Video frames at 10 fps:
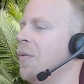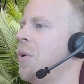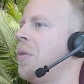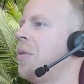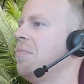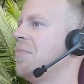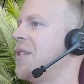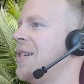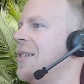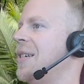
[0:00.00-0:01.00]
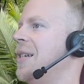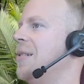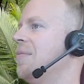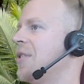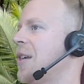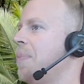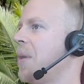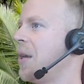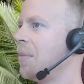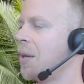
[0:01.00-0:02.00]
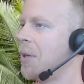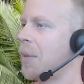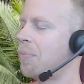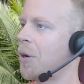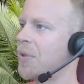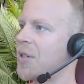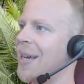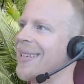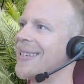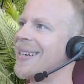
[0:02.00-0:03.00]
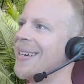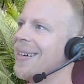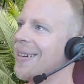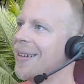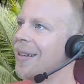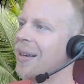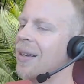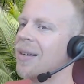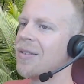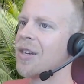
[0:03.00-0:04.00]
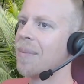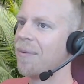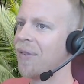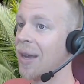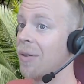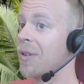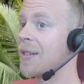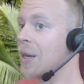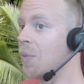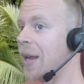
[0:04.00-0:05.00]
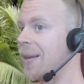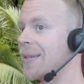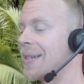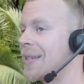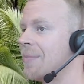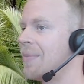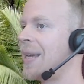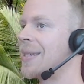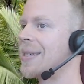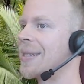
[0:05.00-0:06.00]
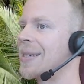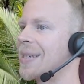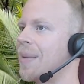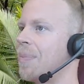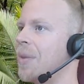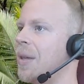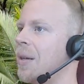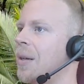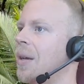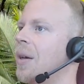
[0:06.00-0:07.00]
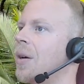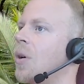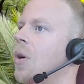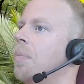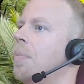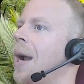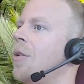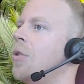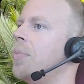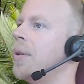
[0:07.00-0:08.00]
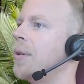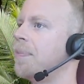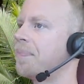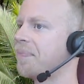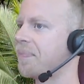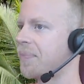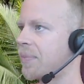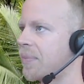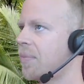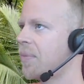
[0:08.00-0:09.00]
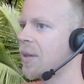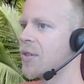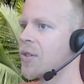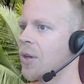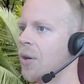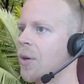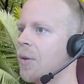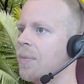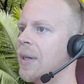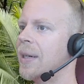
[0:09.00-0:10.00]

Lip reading: with 60 something millimeter props until GemFan or someone else makes something comparable. So